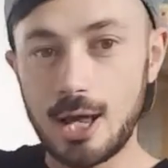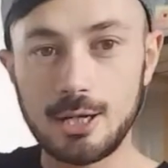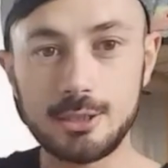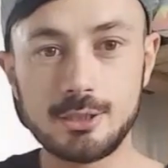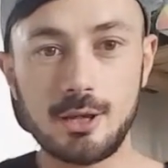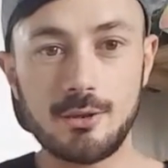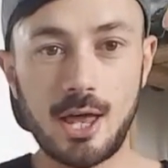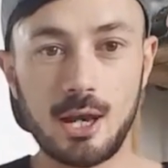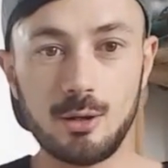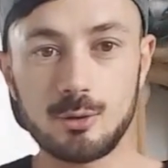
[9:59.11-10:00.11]
and
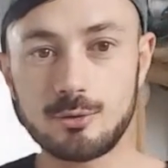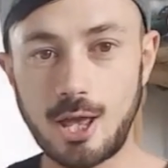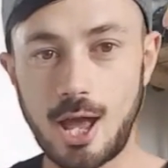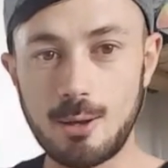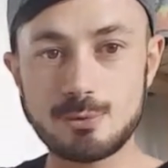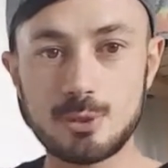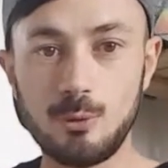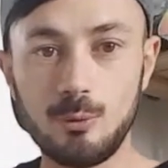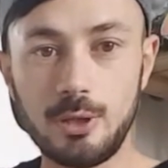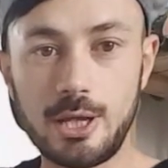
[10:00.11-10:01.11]
that looks
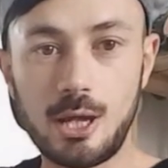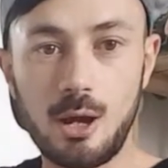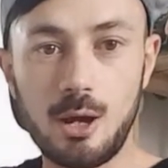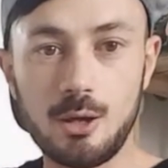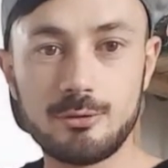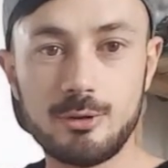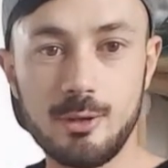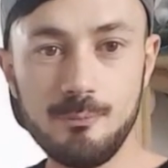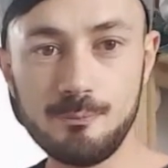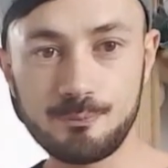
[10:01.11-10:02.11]
absolutely
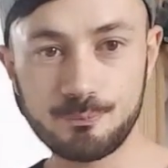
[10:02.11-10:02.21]
awesome.